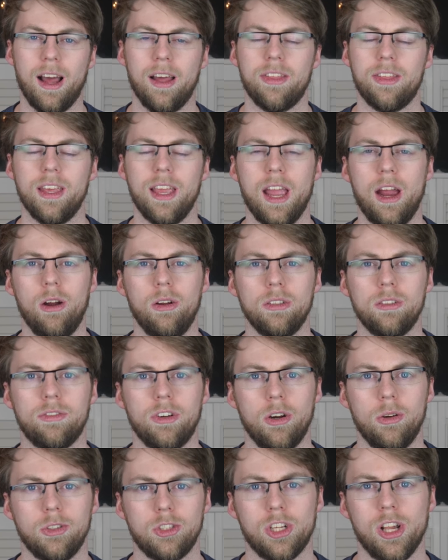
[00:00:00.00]
I think Herald of
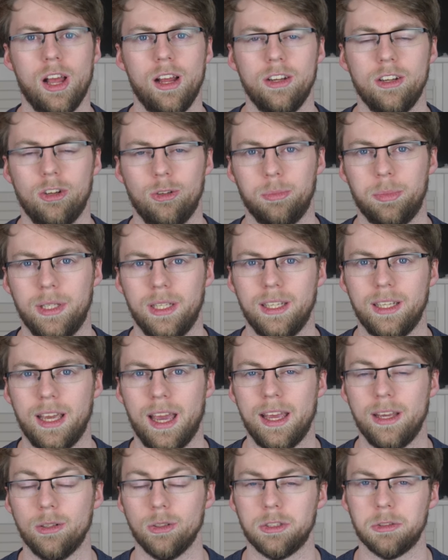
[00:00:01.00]
Orange Light not being
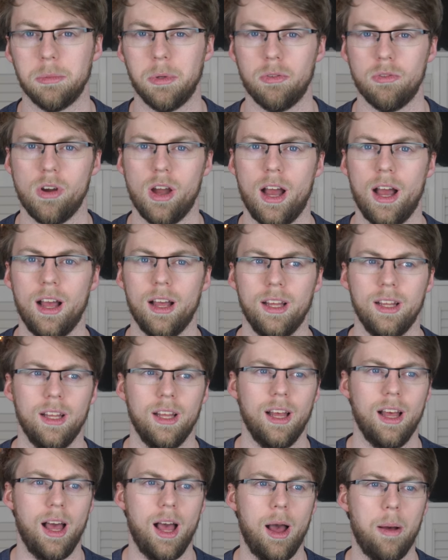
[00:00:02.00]
a ultimate rare
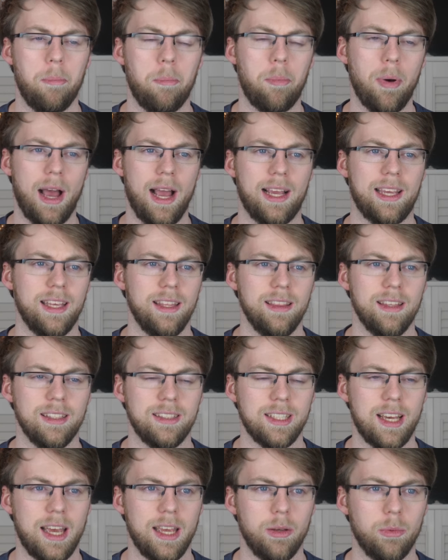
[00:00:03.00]
uh, back in the
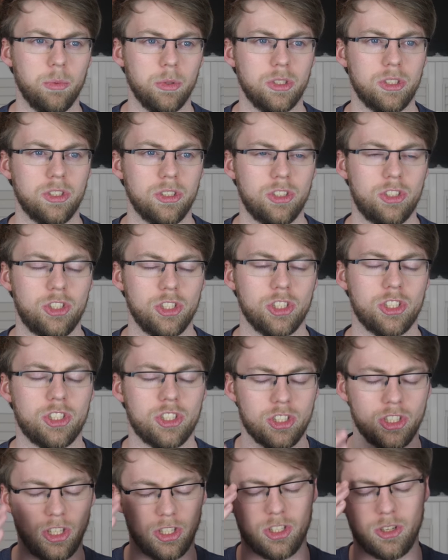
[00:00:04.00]
day was
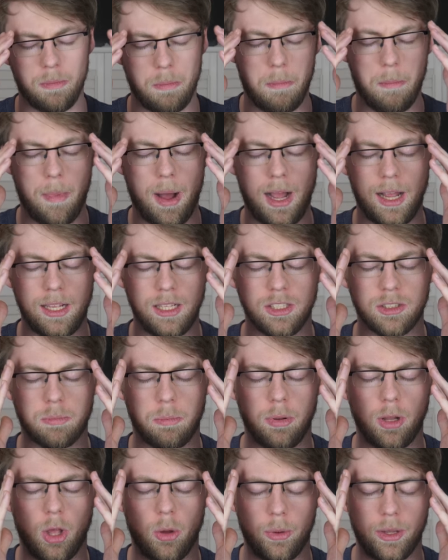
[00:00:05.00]
just such a
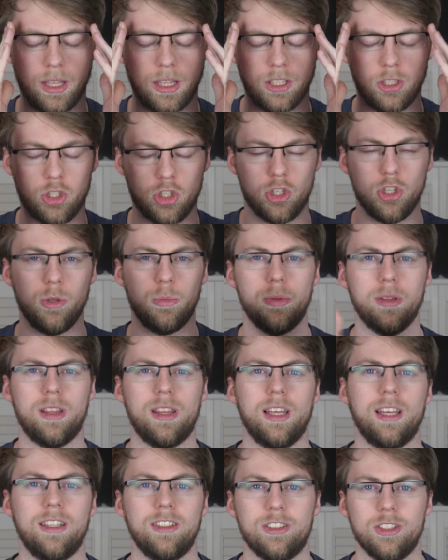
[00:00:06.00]
mind-blowingly stupid
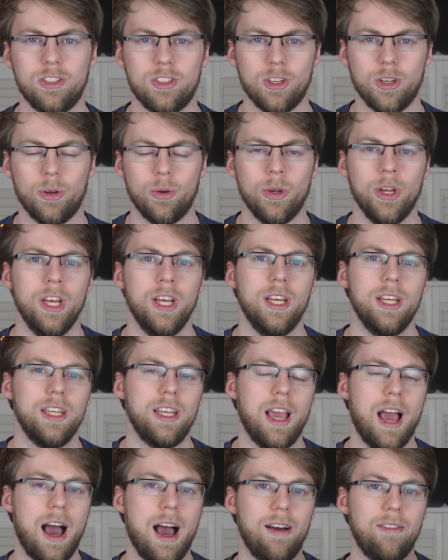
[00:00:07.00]
thing to do.
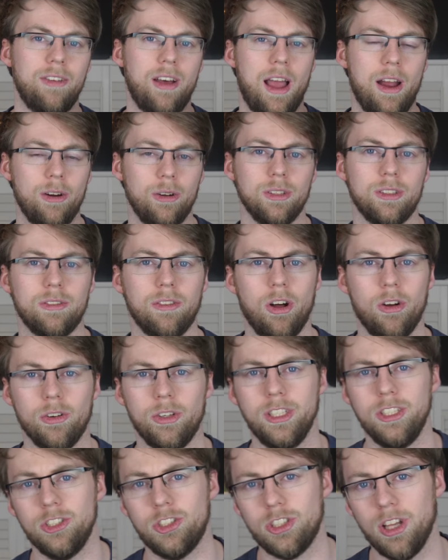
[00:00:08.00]
You have Herald of
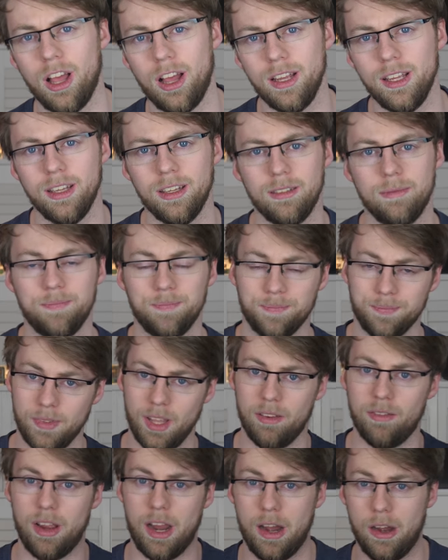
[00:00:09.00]
Orange Light,
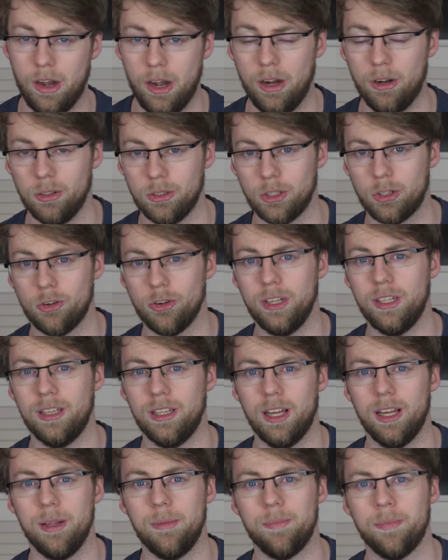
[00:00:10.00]
you have Herald of Green
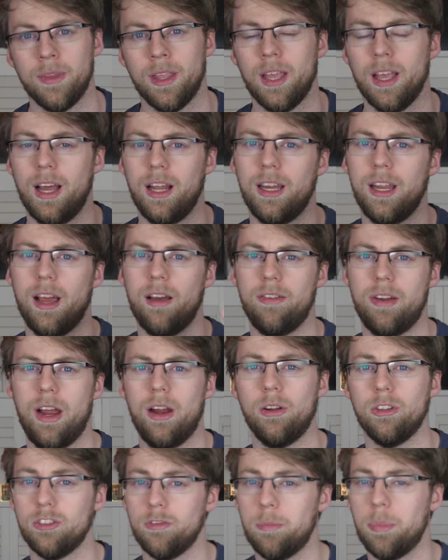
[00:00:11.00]
Light, and you have
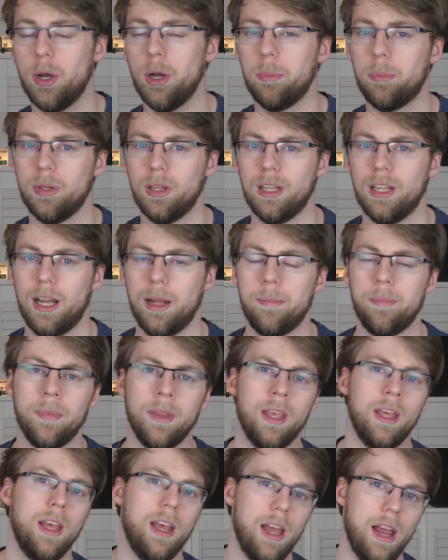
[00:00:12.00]
Herald of Purple Light.
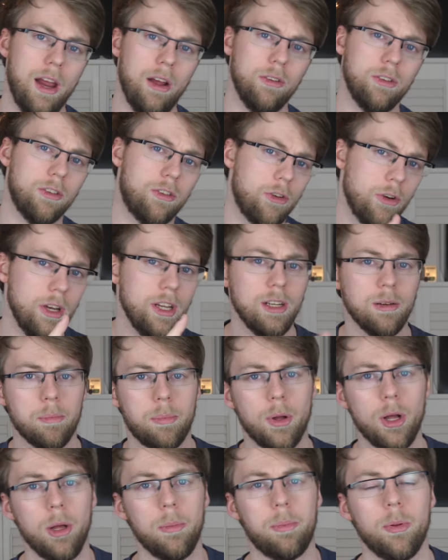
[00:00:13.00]
Herald of Green and
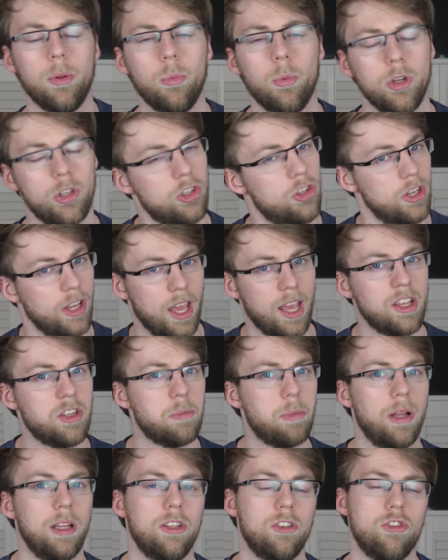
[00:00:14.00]
Purple, which negates
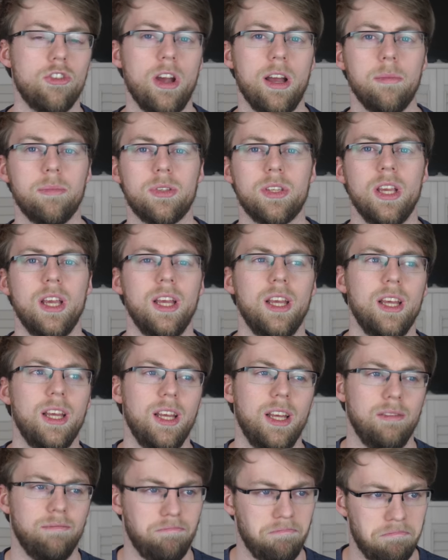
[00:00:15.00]
spell and traps,
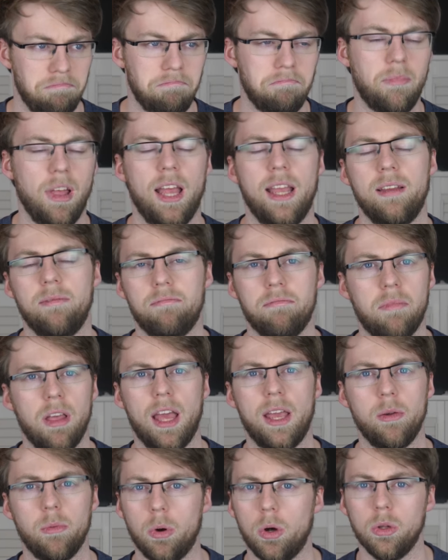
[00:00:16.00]
They,
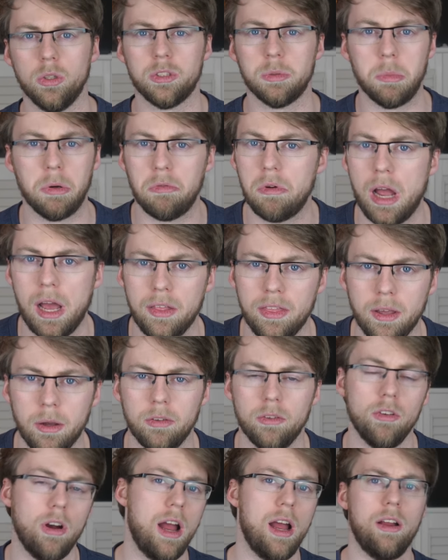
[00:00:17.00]
they were ultimate rare, they
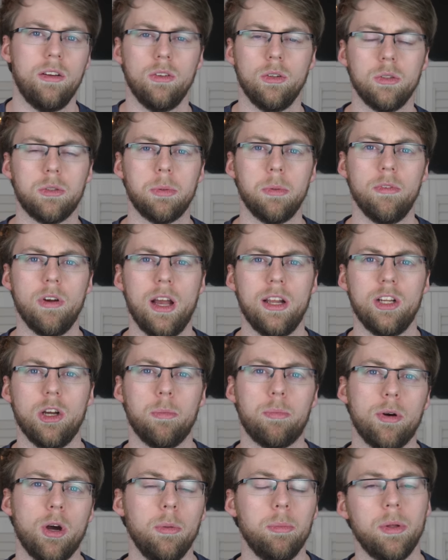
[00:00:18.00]
were rare and ultimate rare, no
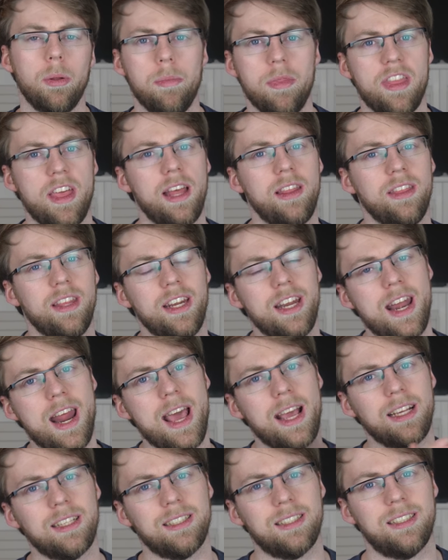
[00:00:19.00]
problem. Then the
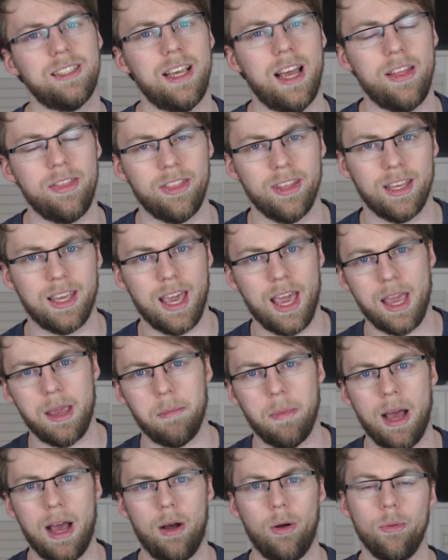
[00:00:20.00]
next set that
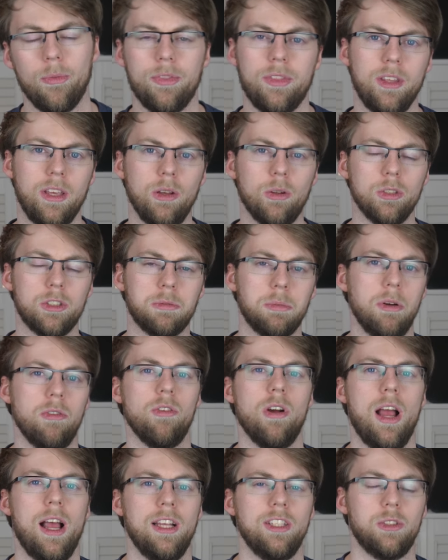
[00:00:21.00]
came out, the ultimate
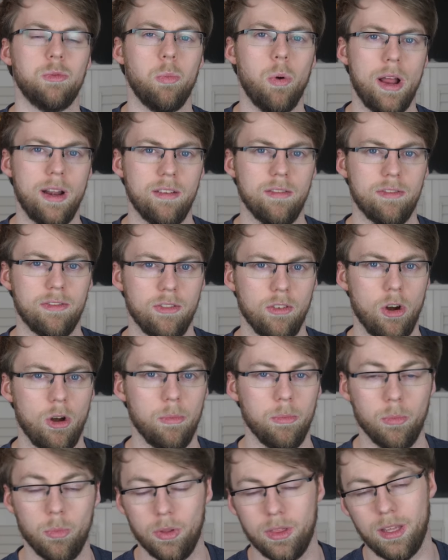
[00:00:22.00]
rares went
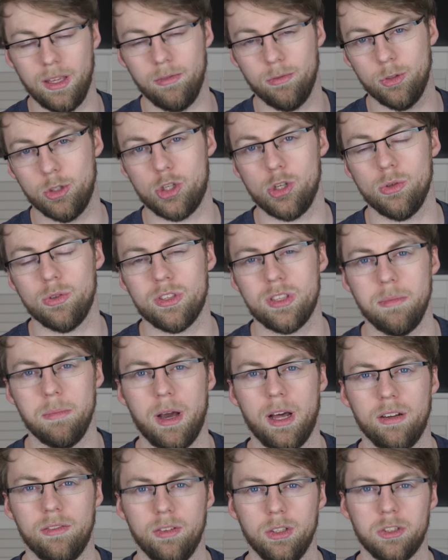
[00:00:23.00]
from, well, they reduced the
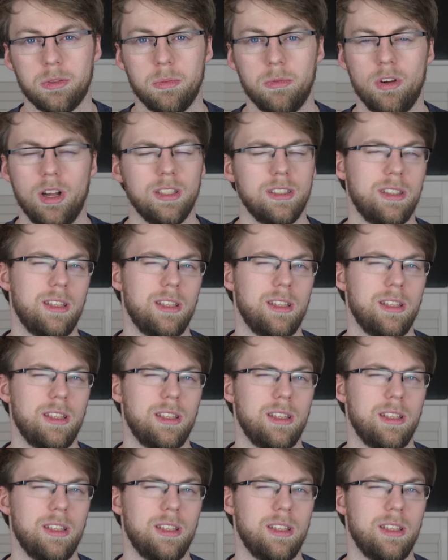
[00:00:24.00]
amount of ultimate rares.